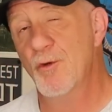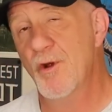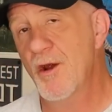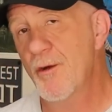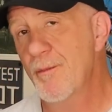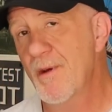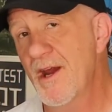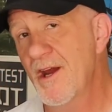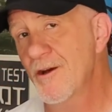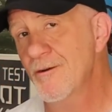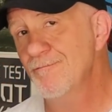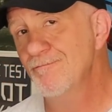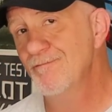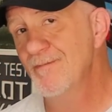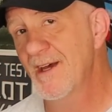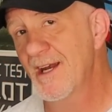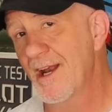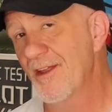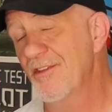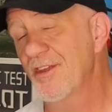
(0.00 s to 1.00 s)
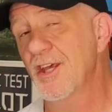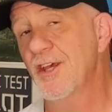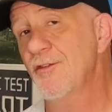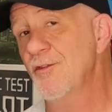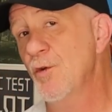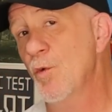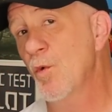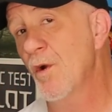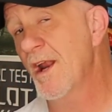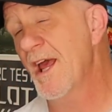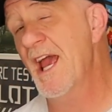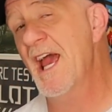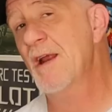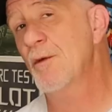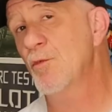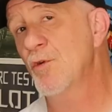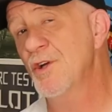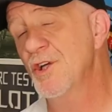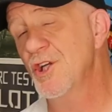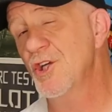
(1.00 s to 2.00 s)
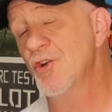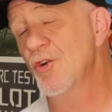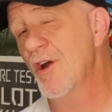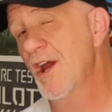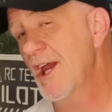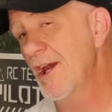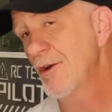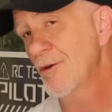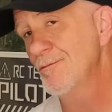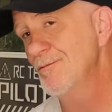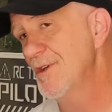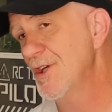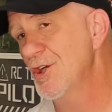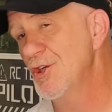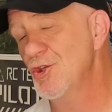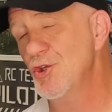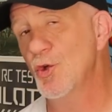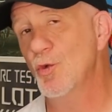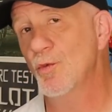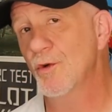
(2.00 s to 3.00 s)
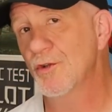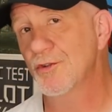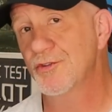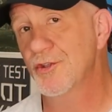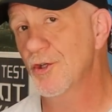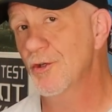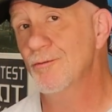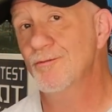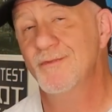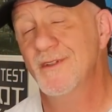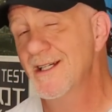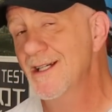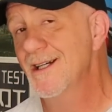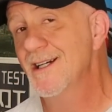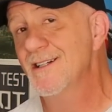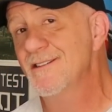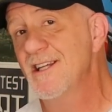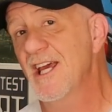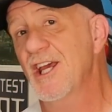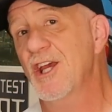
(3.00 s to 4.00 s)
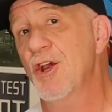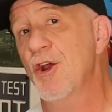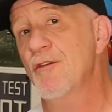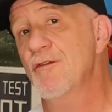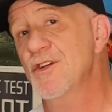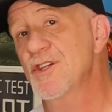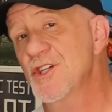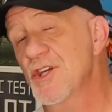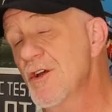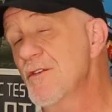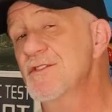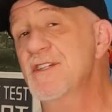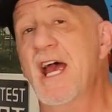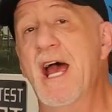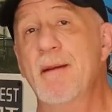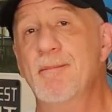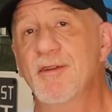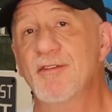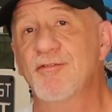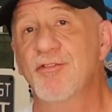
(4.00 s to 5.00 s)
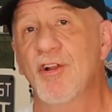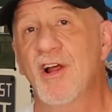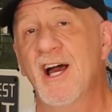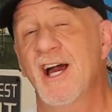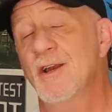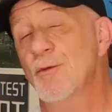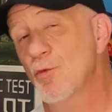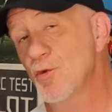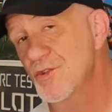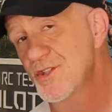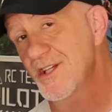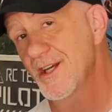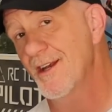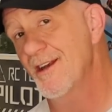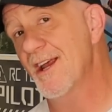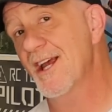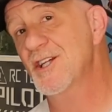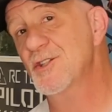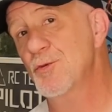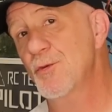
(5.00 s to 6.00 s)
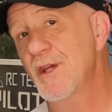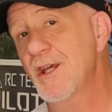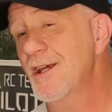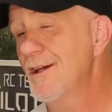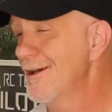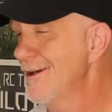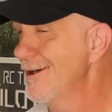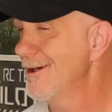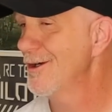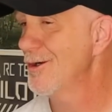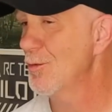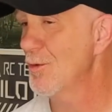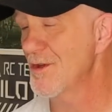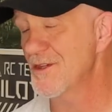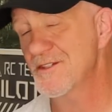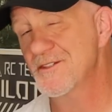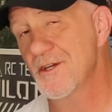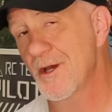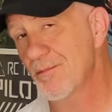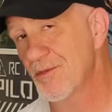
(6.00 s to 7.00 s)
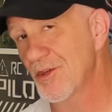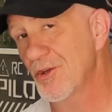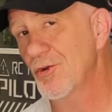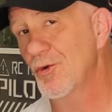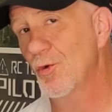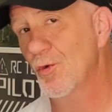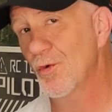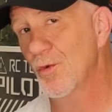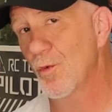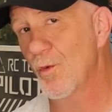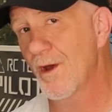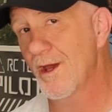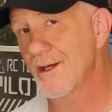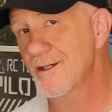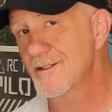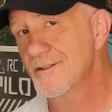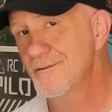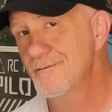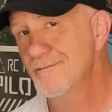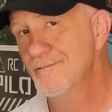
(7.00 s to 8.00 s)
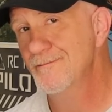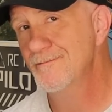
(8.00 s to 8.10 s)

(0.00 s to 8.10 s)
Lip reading: Rare Bear, and I think if you want to add one to your hangar, you will too. Take care of yourselves. Happy flying. We'll see you next week with something cool with wings.